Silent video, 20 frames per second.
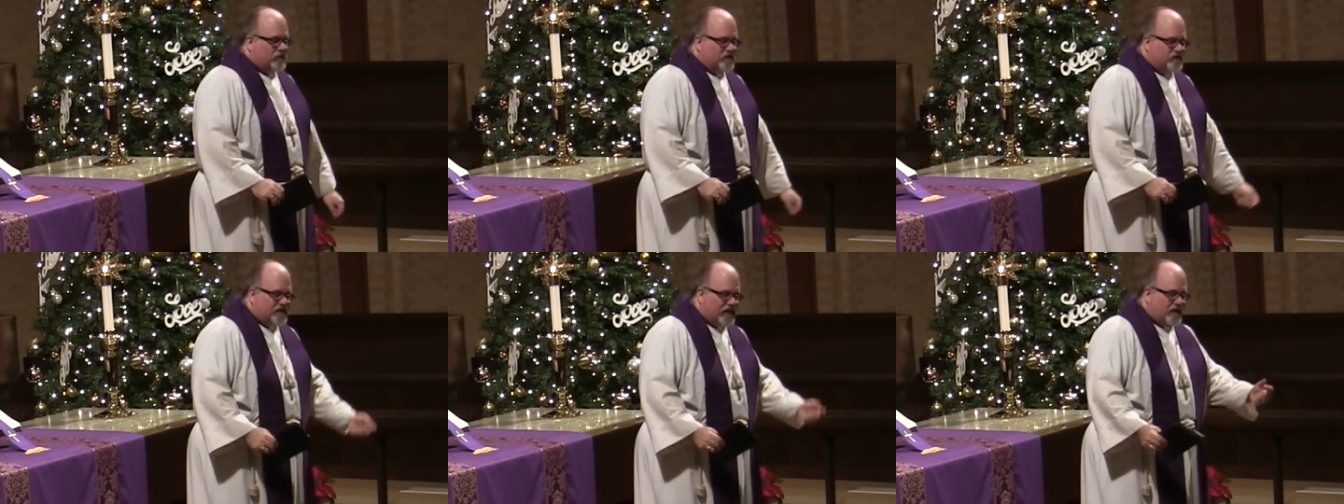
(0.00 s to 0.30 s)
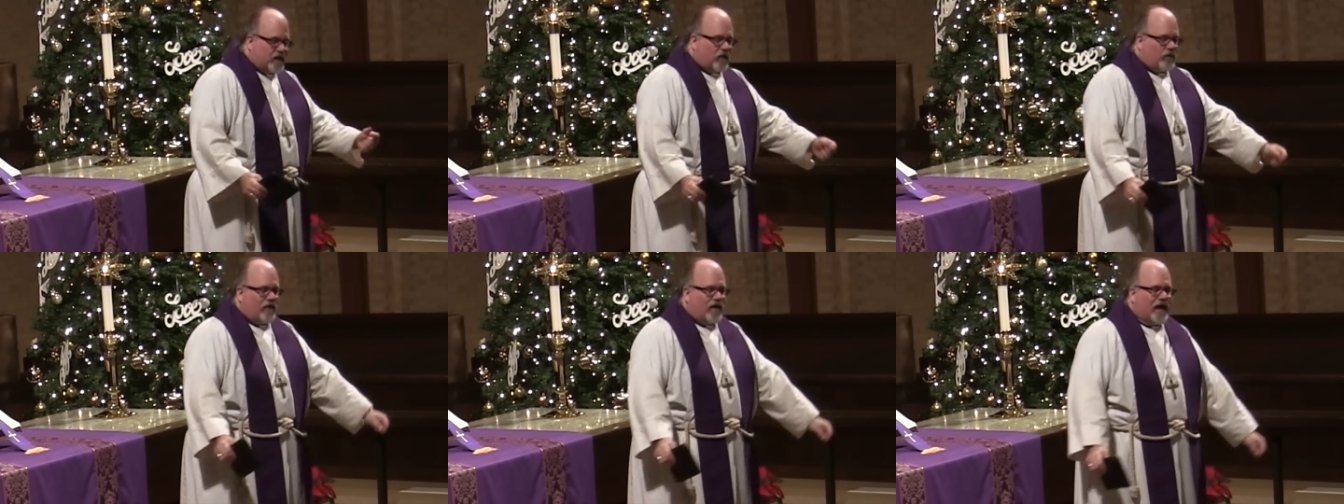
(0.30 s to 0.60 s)
With
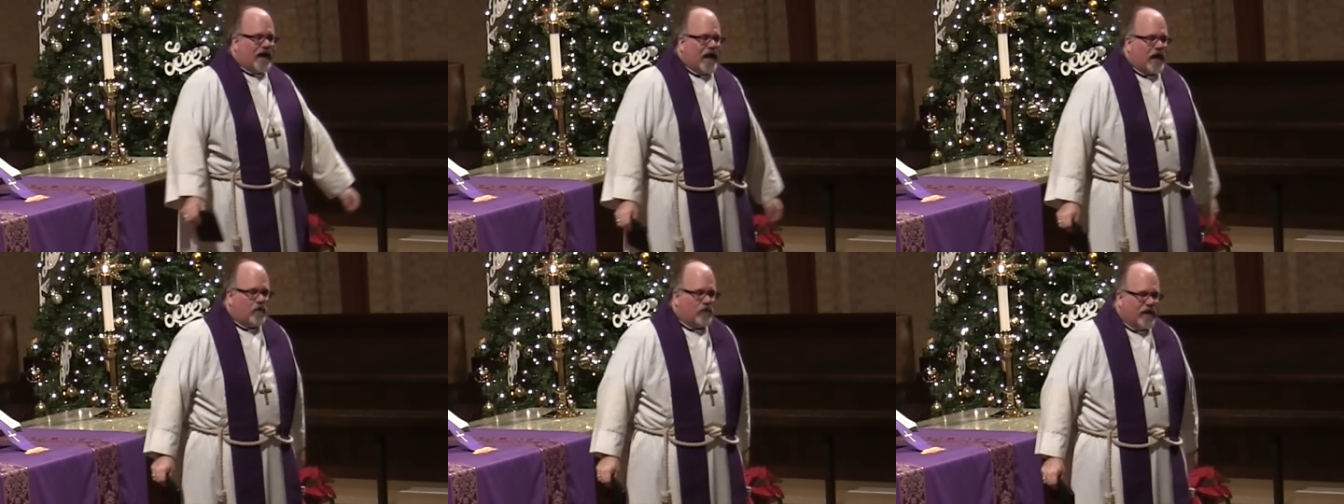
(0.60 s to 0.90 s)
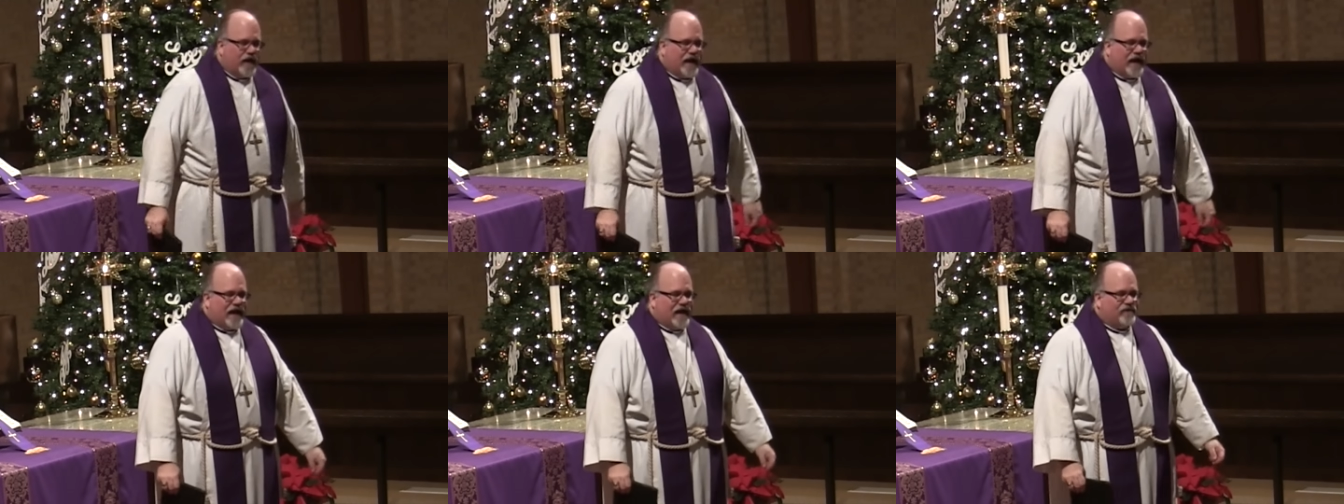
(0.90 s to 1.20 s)
Zechariah,
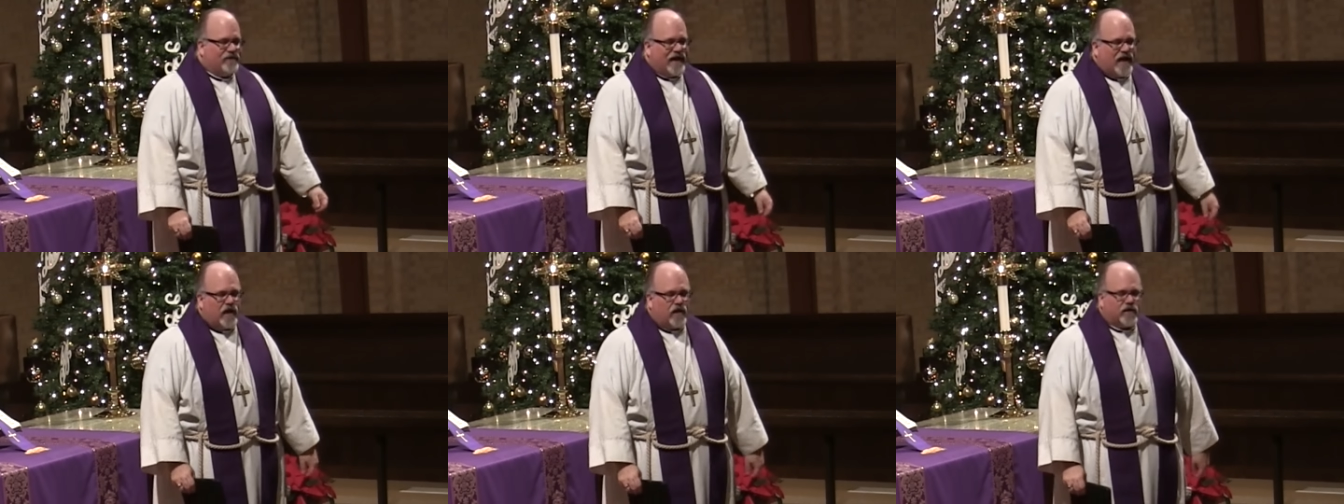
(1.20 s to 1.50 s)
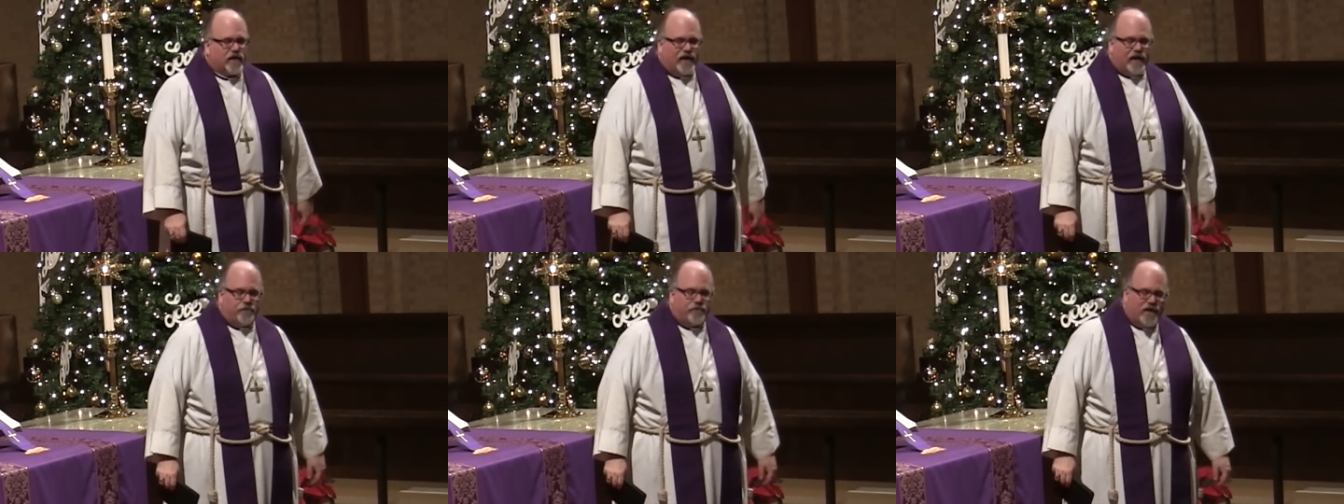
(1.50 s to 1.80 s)
we have how
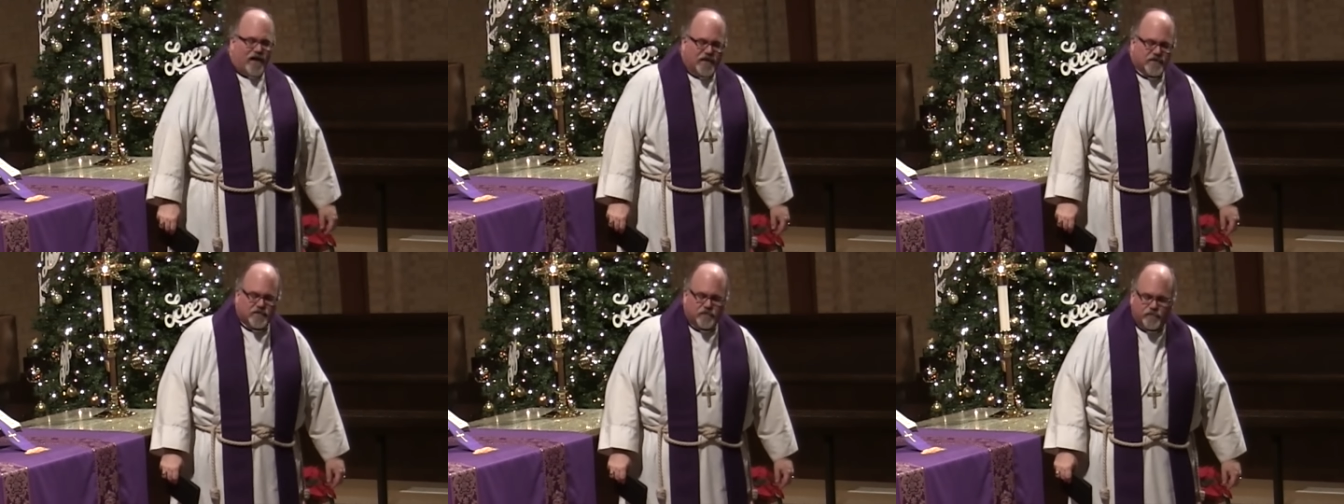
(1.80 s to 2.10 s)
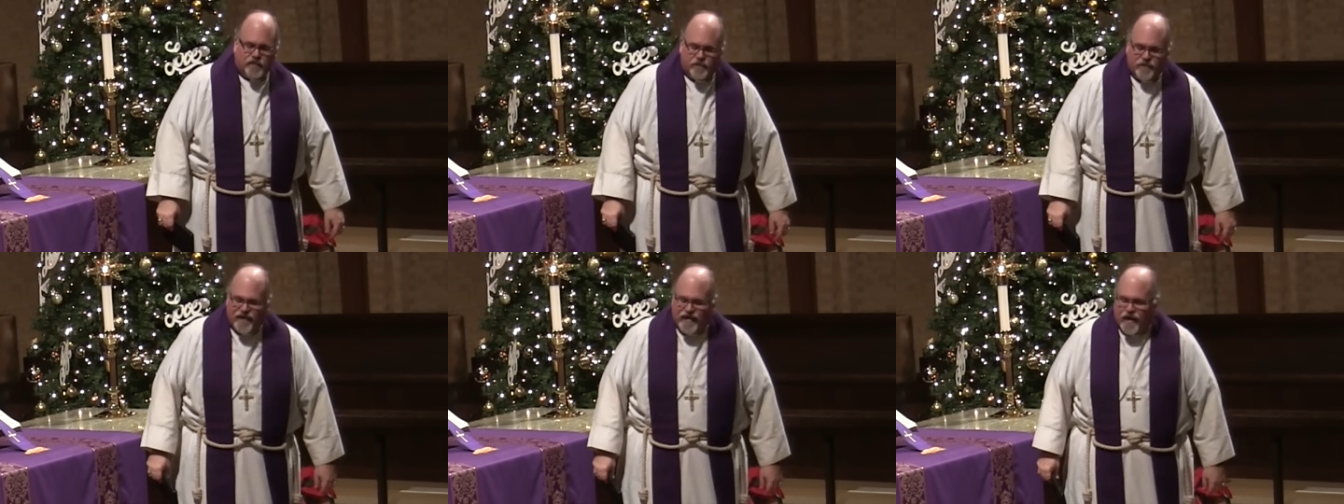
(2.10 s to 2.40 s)
can it
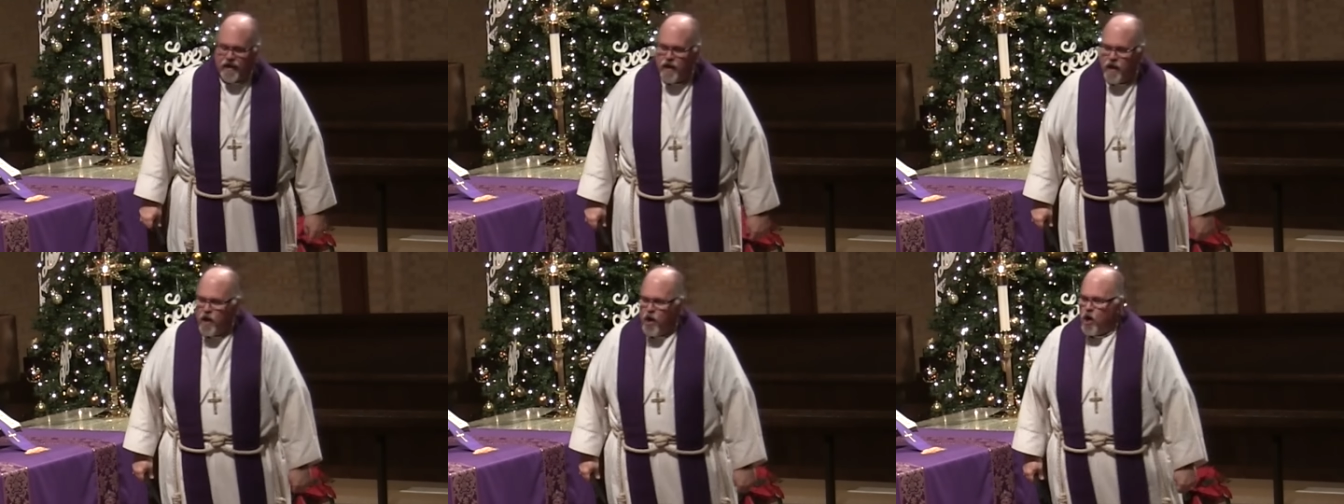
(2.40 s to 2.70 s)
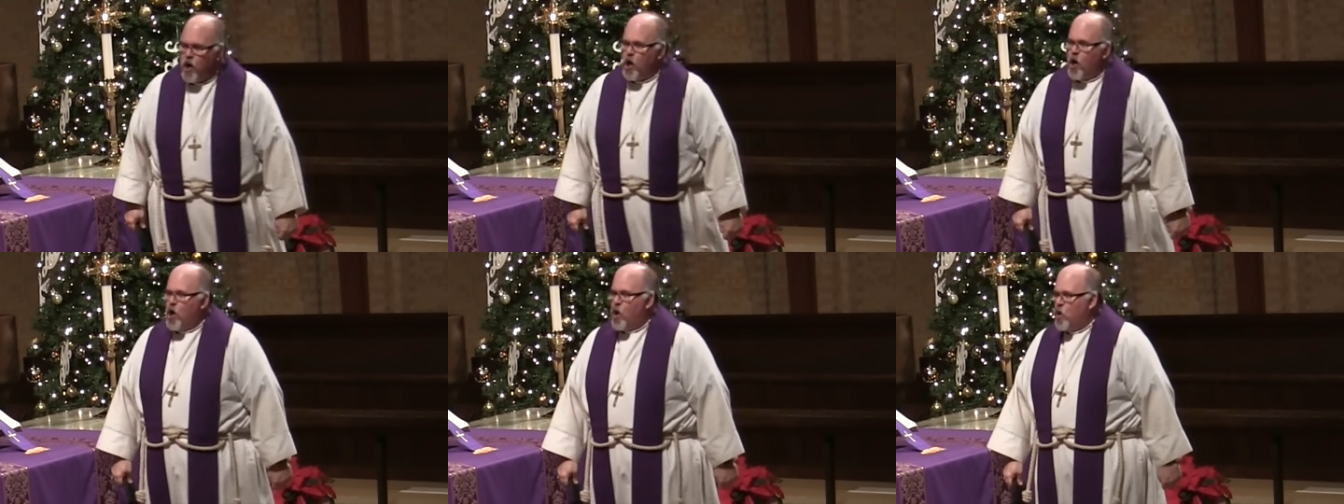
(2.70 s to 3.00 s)
possibly be?
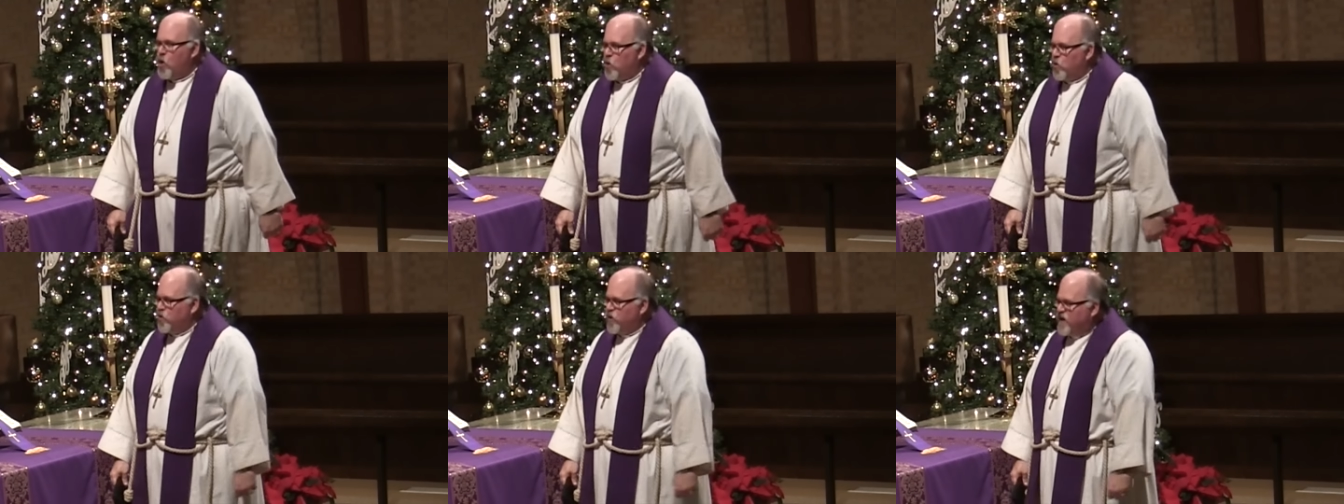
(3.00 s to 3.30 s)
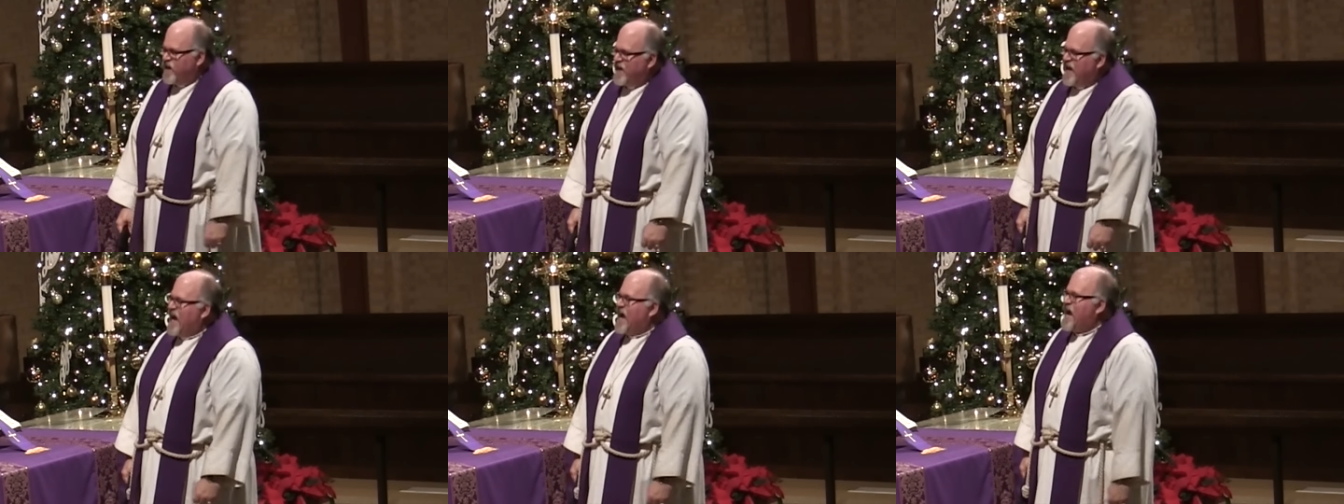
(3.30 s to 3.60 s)
Oh,
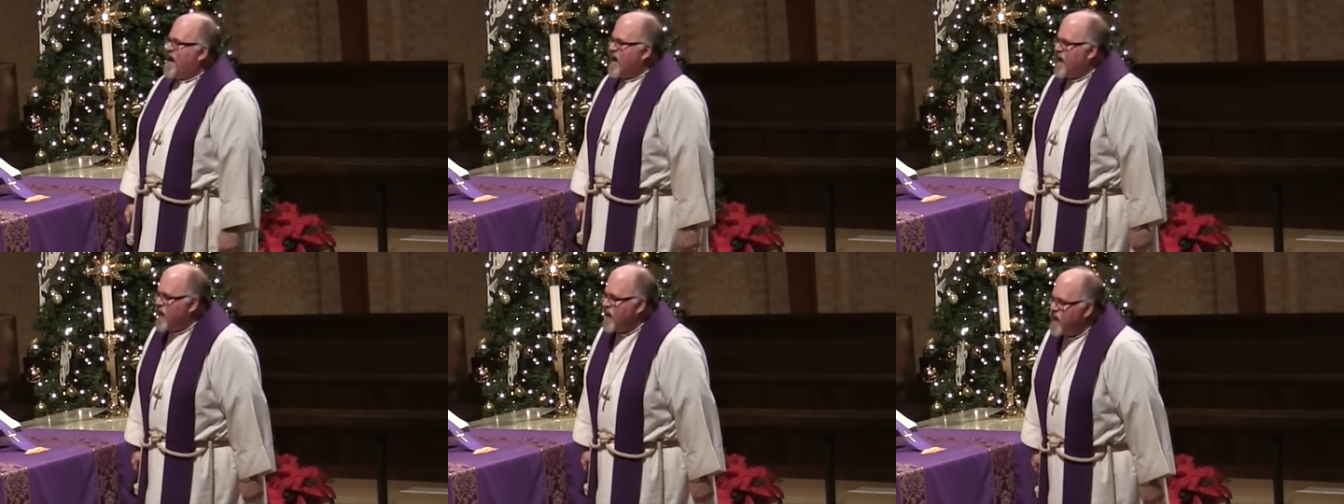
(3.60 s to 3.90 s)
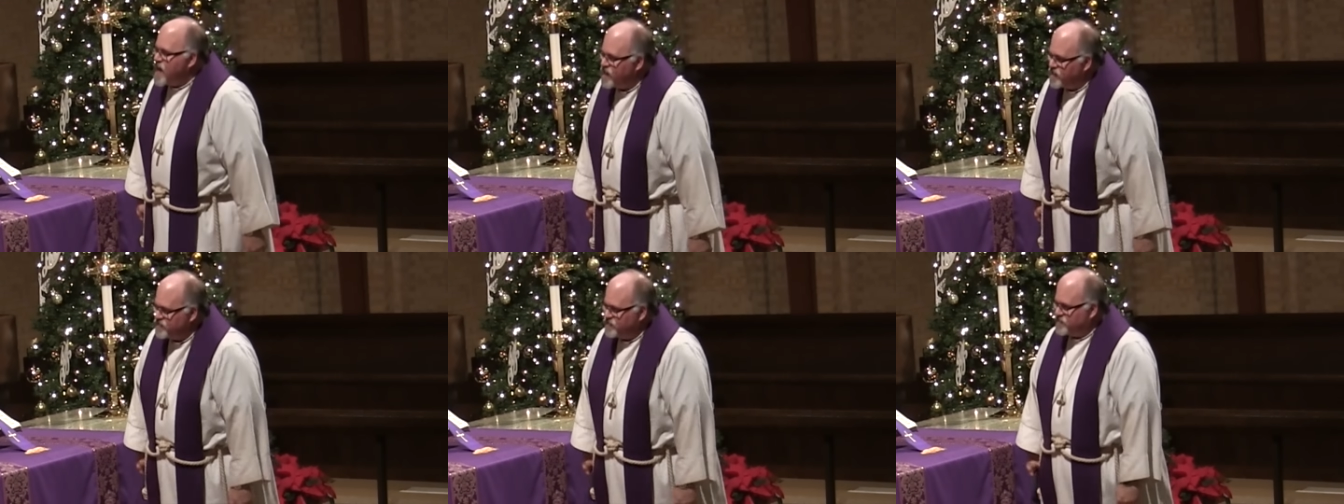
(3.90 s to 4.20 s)

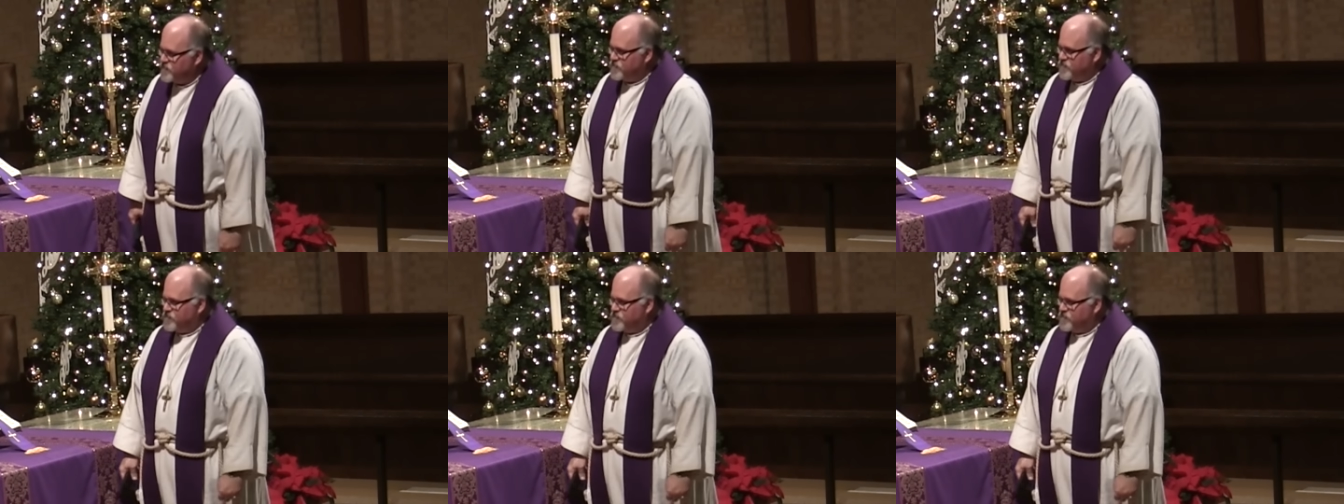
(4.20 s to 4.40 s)
yeah?